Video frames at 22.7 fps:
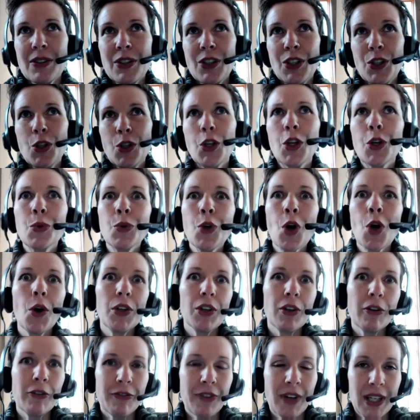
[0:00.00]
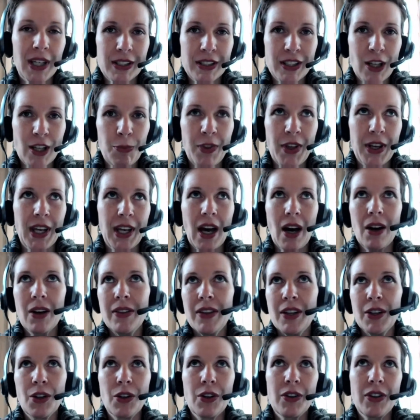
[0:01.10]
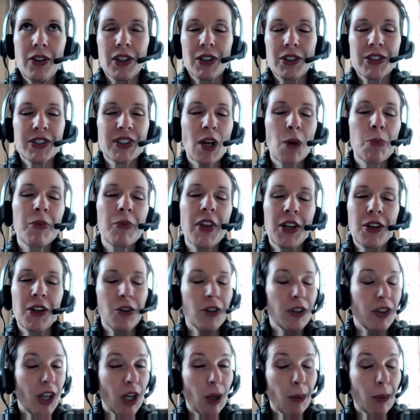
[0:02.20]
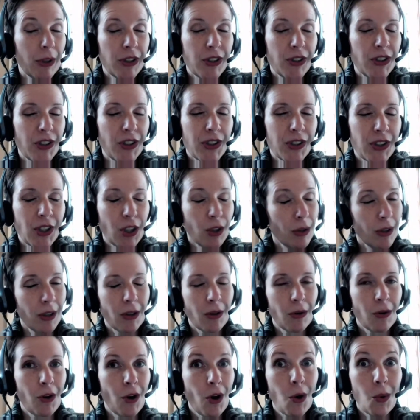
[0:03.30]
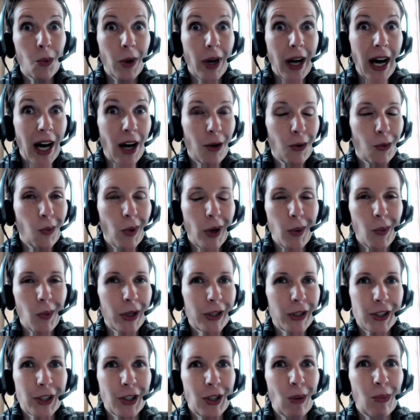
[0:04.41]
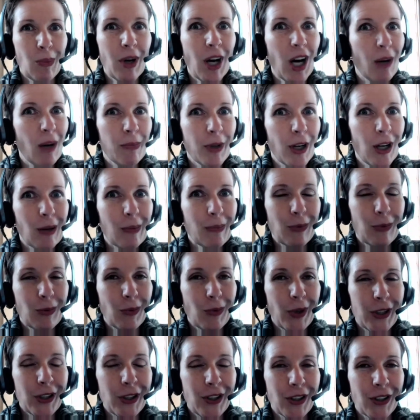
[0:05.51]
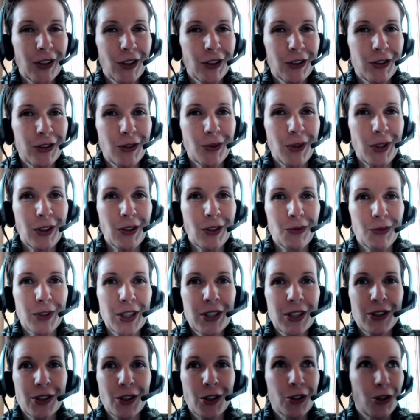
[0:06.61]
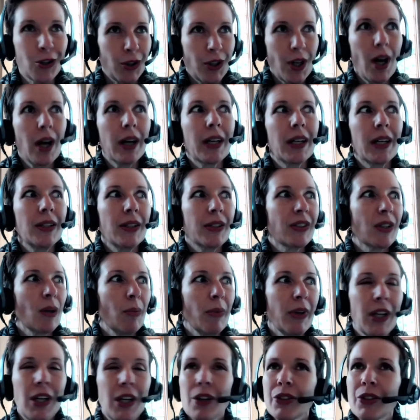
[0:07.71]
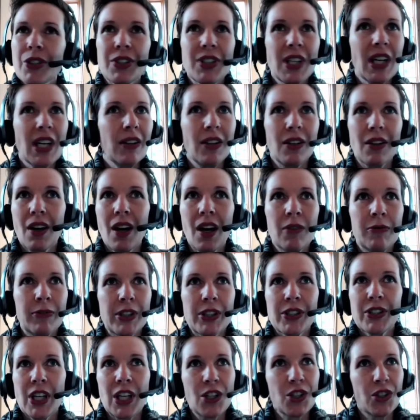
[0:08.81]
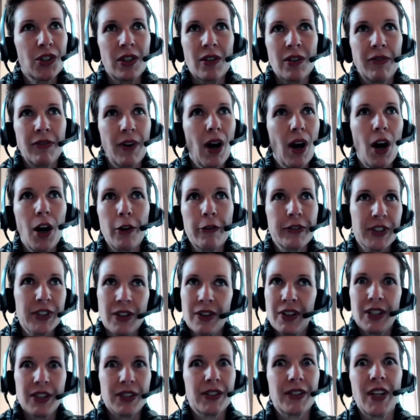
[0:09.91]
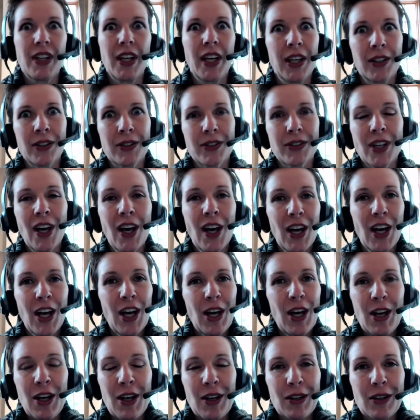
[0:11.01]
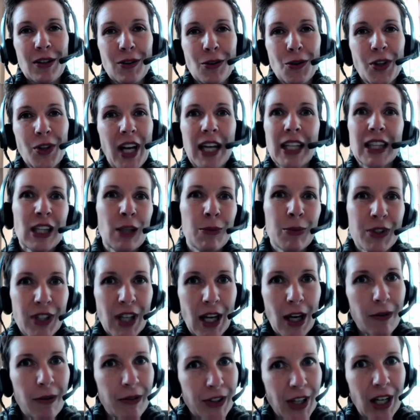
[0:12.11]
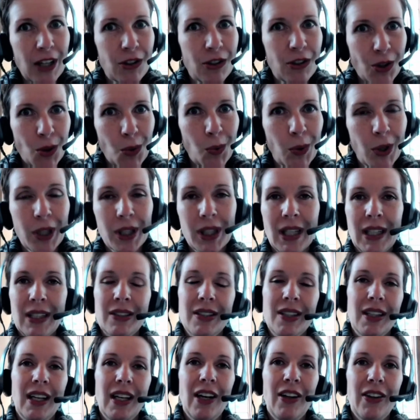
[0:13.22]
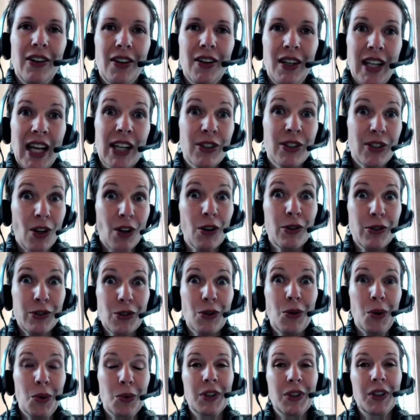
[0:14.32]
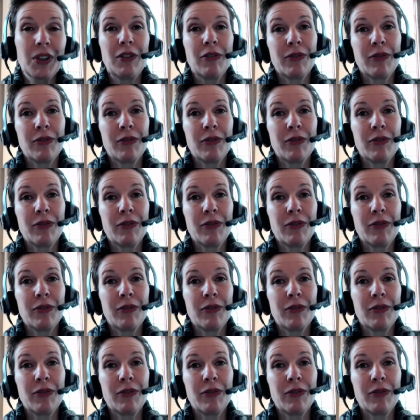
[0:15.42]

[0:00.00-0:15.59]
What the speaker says: You'll find something out, and there's something good there, but you don't know what's going to pop up when you're doing the research or talking to somebody, or just how your conversation evolves, and these things create themselves as you're working together, and that's also a really